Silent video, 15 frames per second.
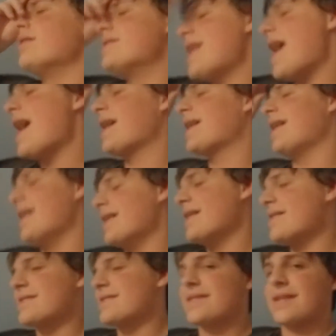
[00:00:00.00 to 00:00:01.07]
Dak
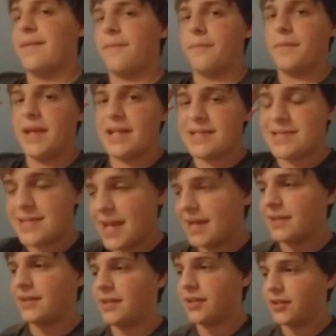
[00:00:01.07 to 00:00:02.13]
is
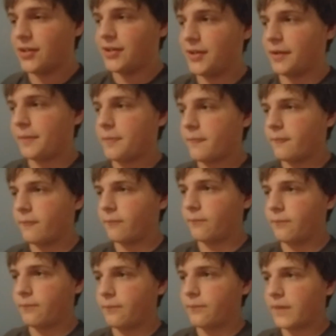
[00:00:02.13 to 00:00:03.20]
insanely good
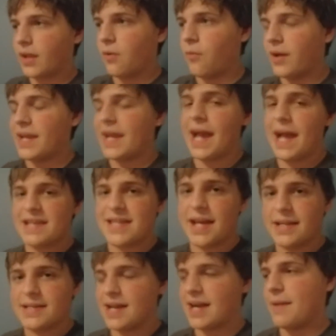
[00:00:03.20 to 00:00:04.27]
when he has
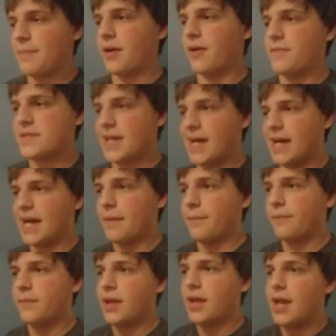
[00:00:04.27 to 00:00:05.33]
that type of
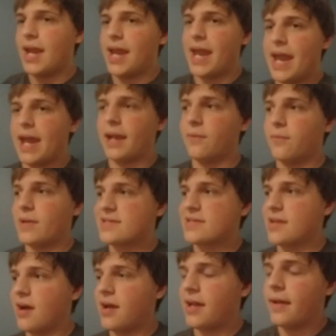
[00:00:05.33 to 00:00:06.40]
time. And we
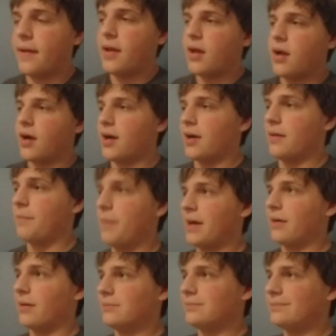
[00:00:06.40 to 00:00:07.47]
saw it
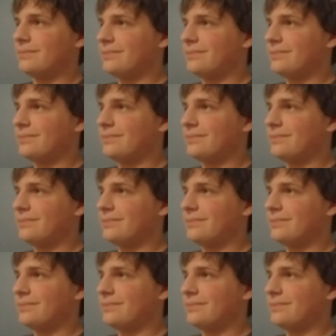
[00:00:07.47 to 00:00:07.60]
about